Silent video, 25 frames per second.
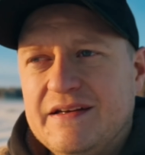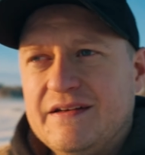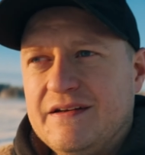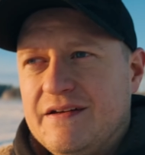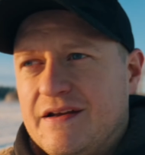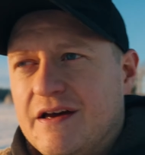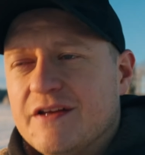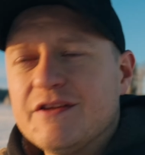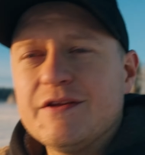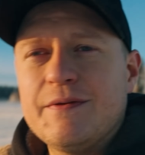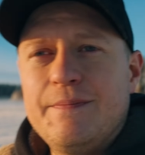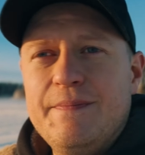
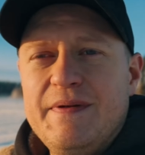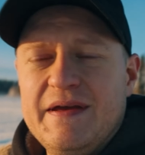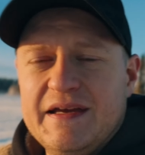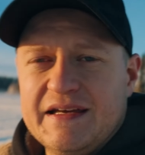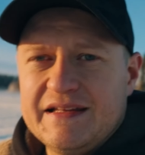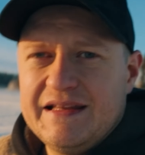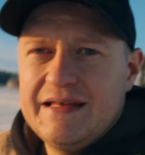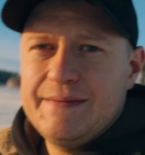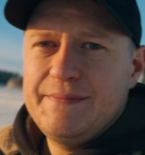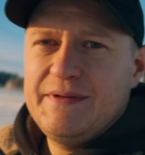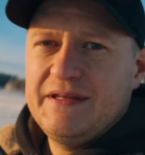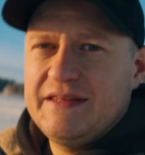Not being
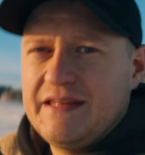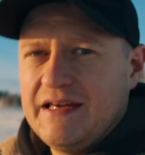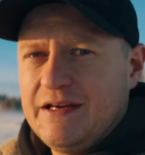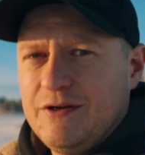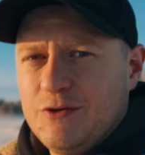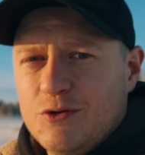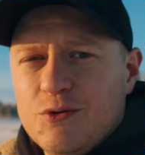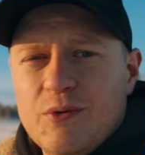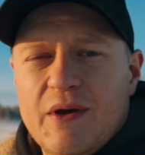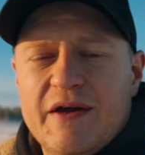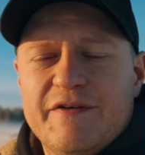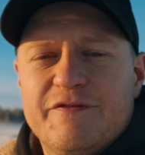
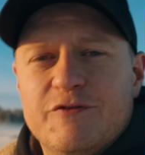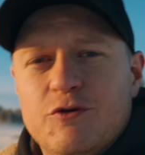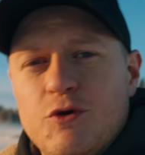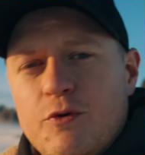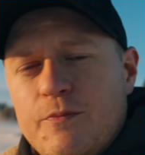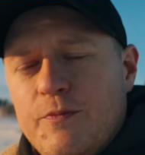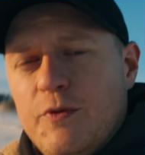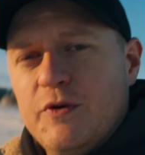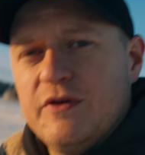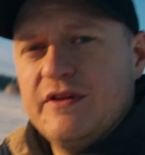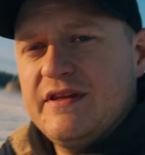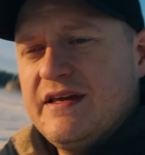limited to
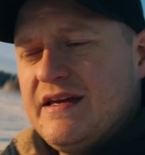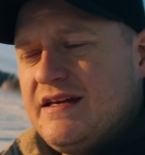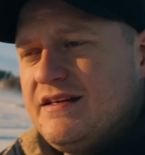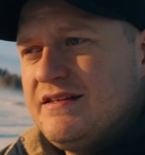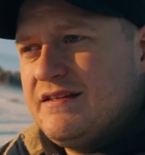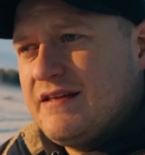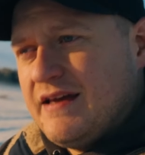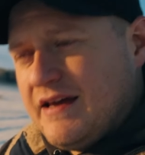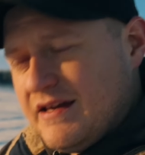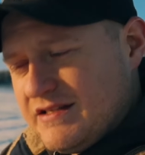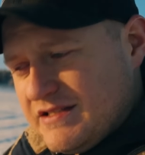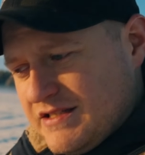
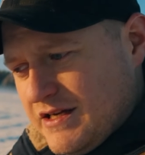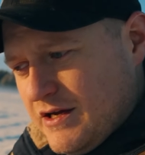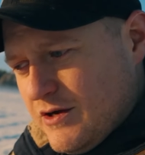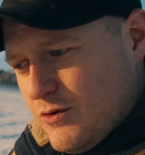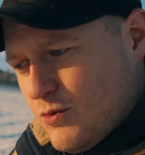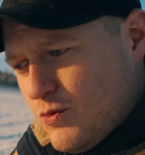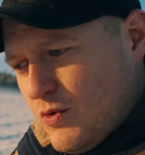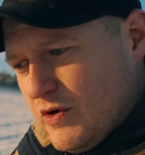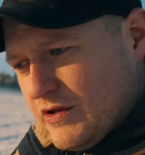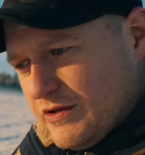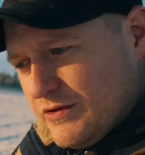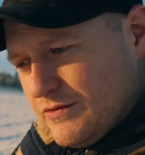f2.8 as I
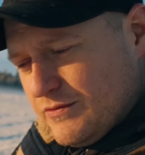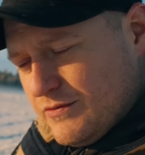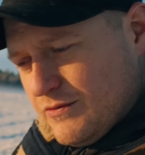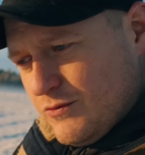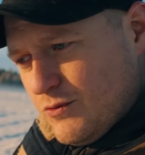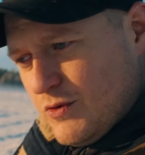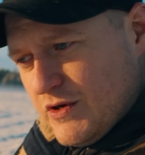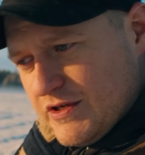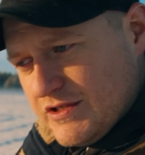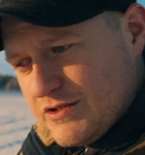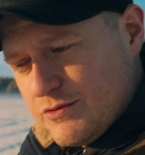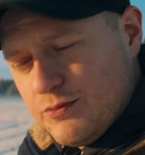
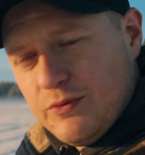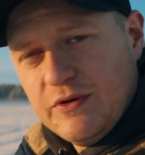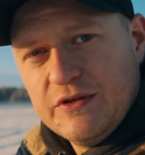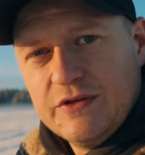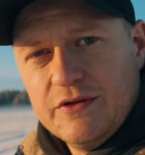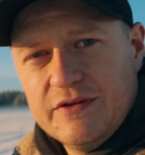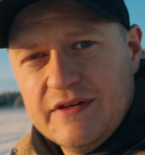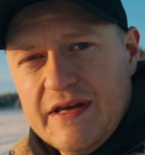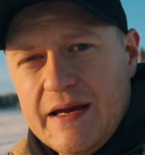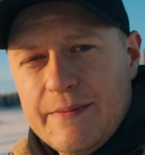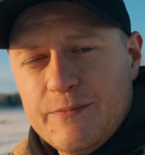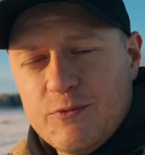was with
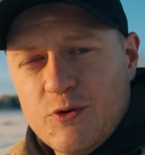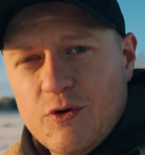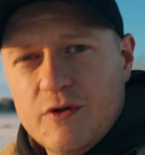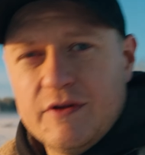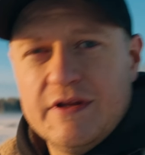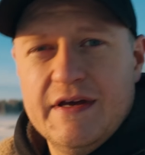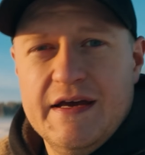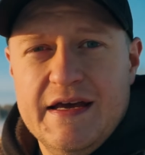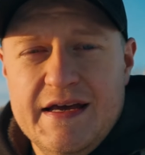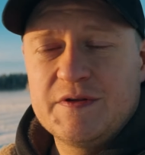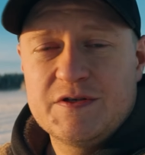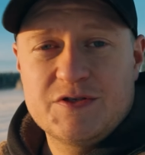the Tamron,
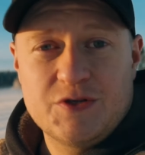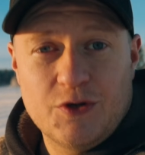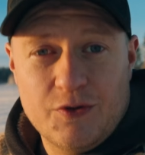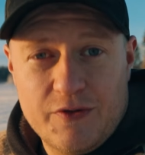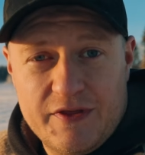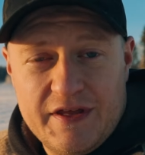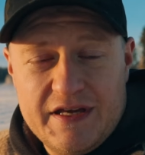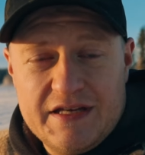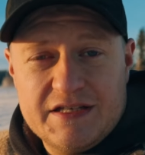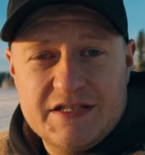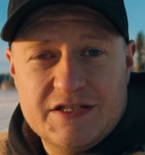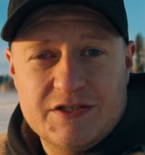so
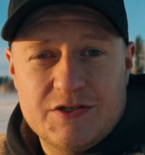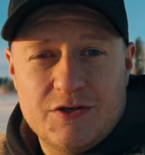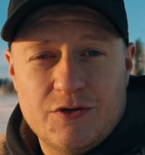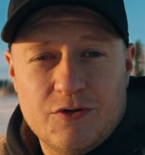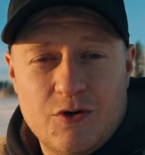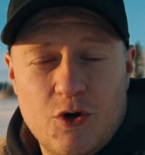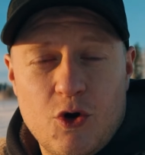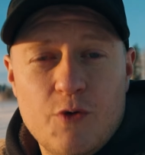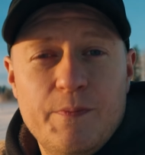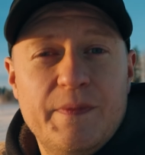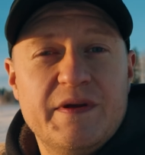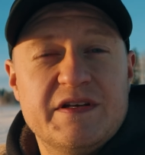this
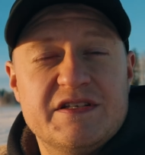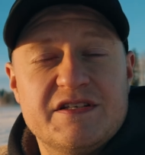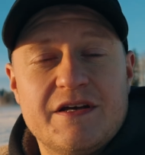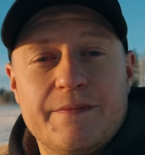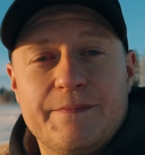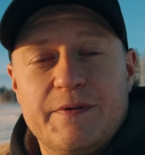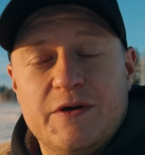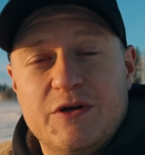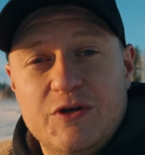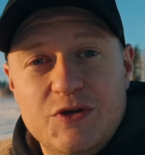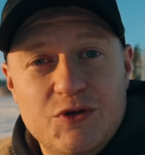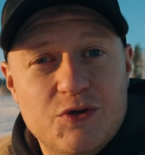opens
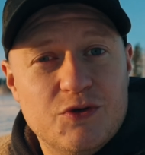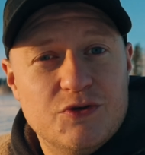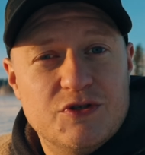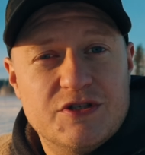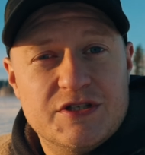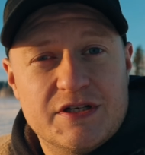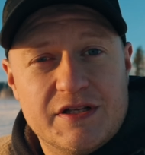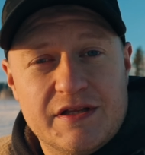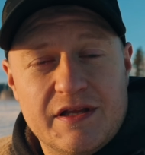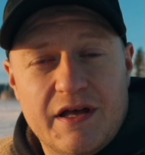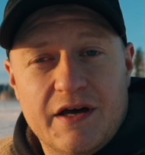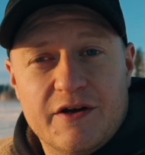up a
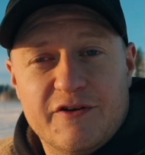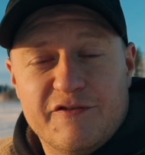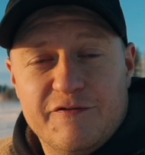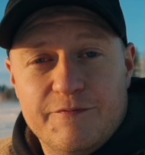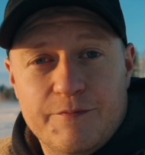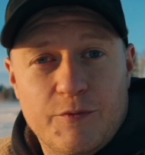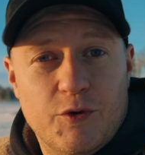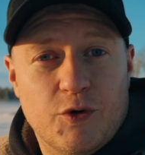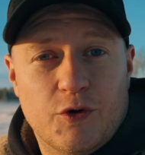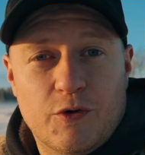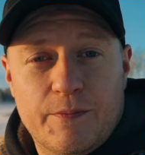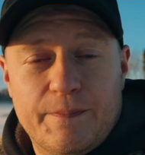huge lot of
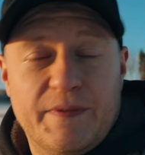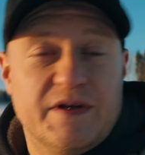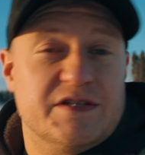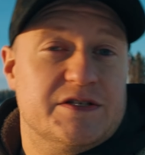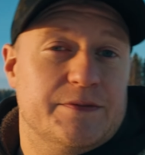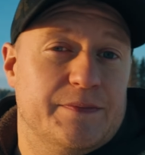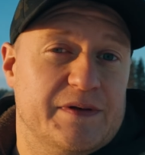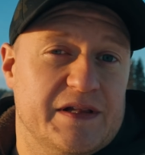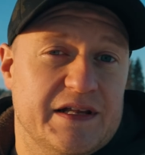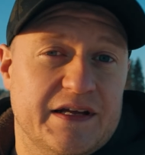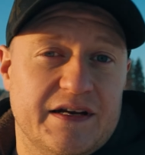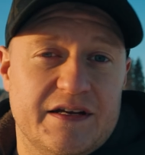more
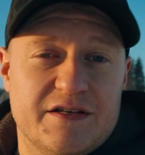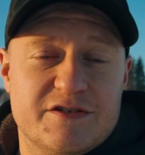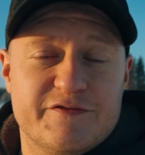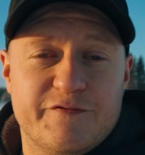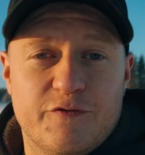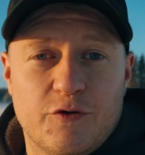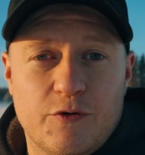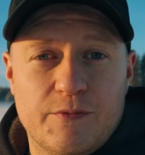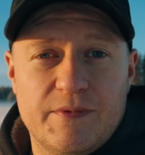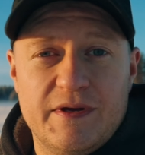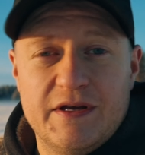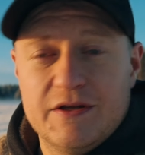possibilities
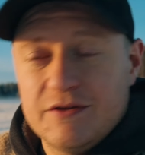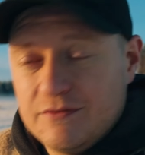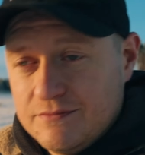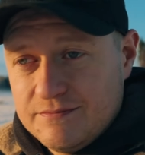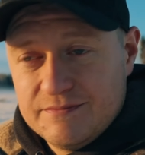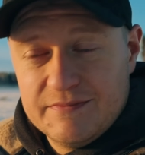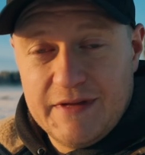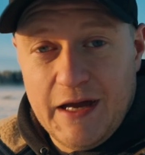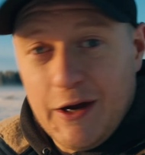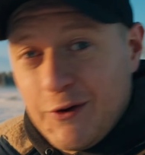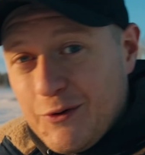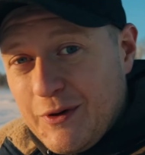for me on
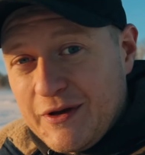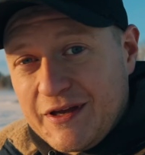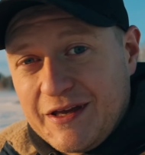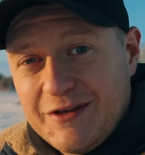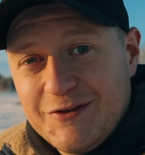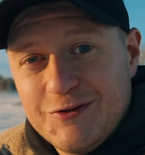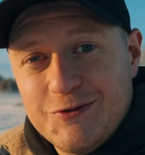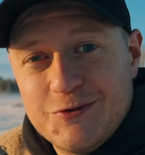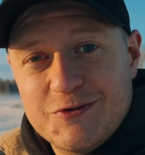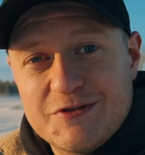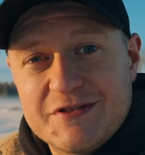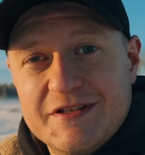how I
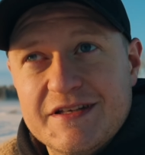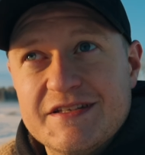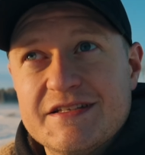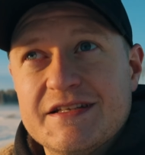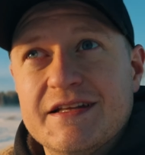can use this